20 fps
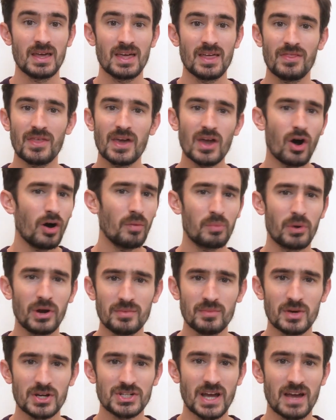they all pretty
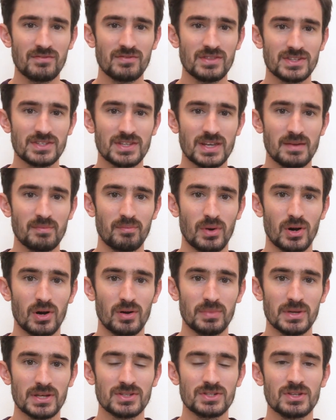much have the same
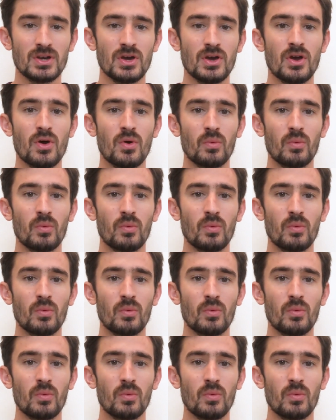purpose,